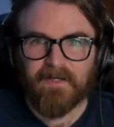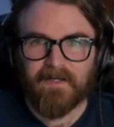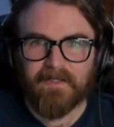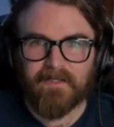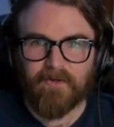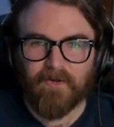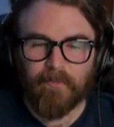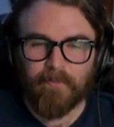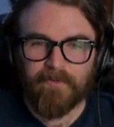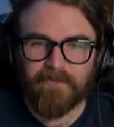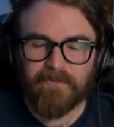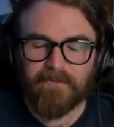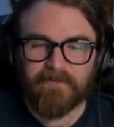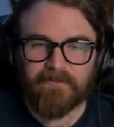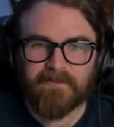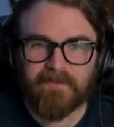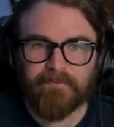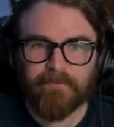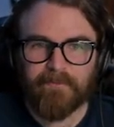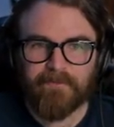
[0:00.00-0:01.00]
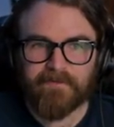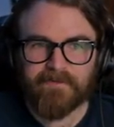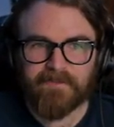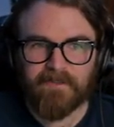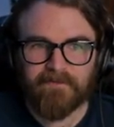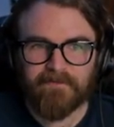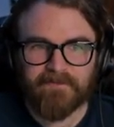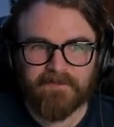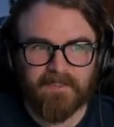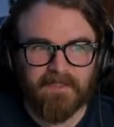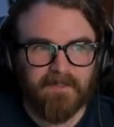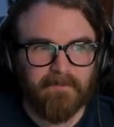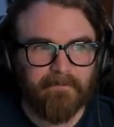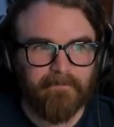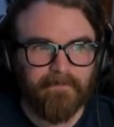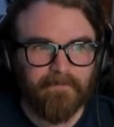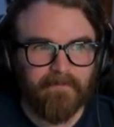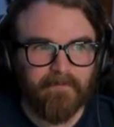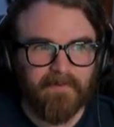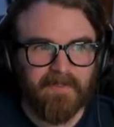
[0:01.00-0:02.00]
I hope that you can live with yourself,
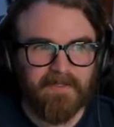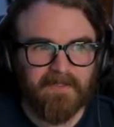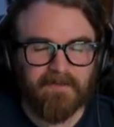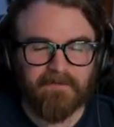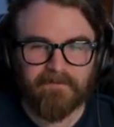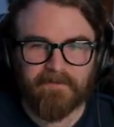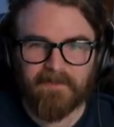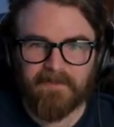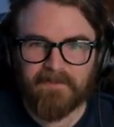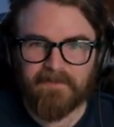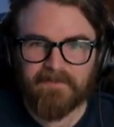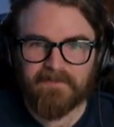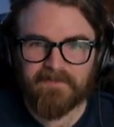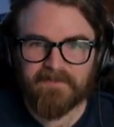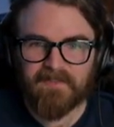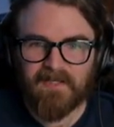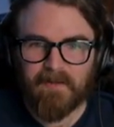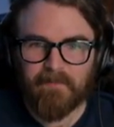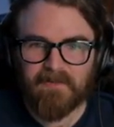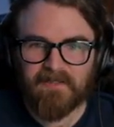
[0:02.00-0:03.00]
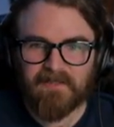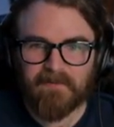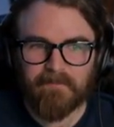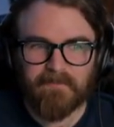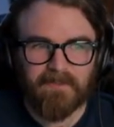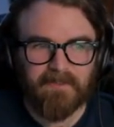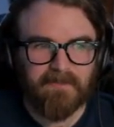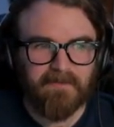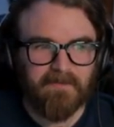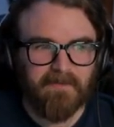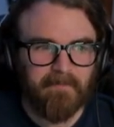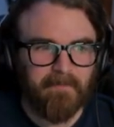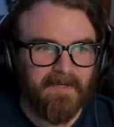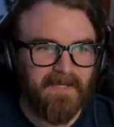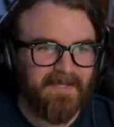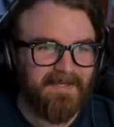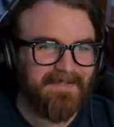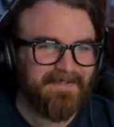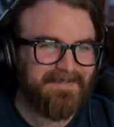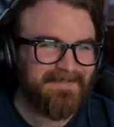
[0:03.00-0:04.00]
Tom, making a friend and stabbing them in the
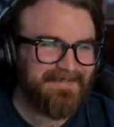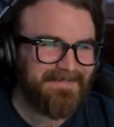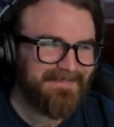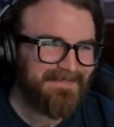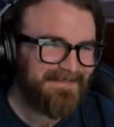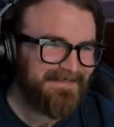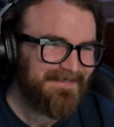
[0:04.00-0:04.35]
back.